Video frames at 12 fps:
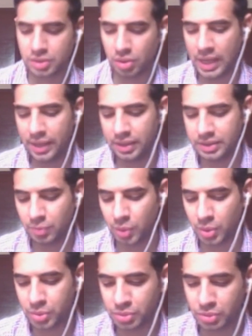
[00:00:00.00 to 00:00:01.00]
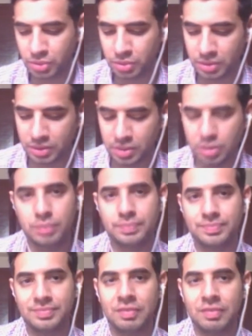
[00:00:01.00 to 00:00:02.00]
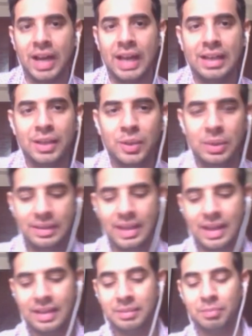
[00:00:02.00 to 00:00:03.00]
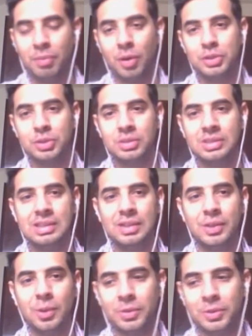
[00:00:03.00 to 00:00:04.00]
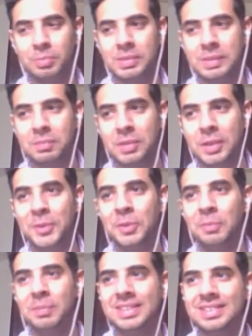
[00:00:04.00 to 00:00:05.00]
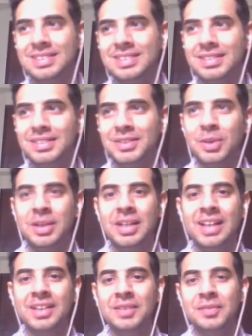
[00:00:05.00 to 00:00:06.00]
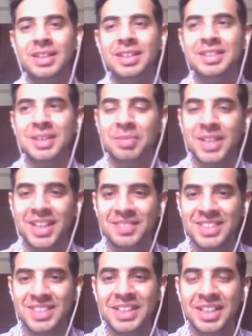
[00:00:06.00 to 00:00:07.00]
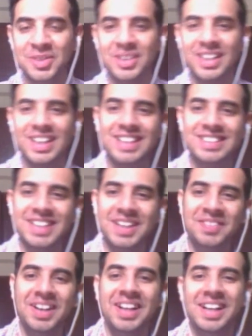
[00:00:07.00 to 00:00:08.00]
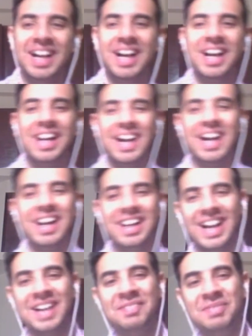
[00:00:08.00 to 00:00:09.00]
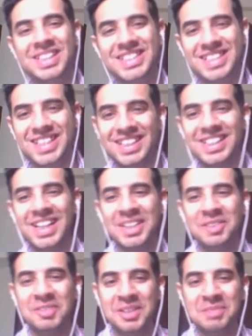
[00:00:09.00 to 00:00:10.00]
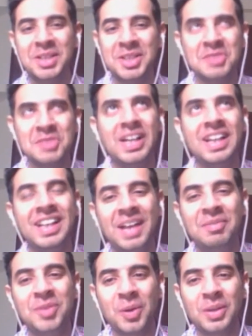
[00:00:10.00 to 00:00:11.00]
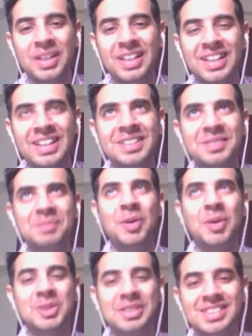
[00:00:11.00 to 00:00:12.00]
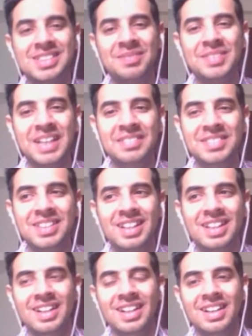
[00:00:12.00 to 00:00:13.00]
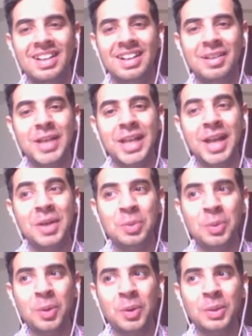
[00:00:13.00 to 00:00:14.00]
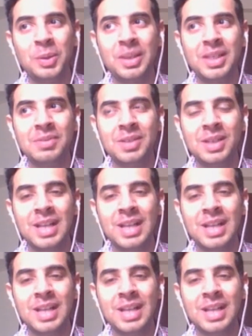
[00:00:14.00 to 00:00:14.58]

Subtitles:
So I just want to know, while you are there in Portugal talking to people, do you mix your Italian with it sometimes, and then you realize I've mixed the other one because when I'm talking in Portuguese sometimes, when I do not know any word, I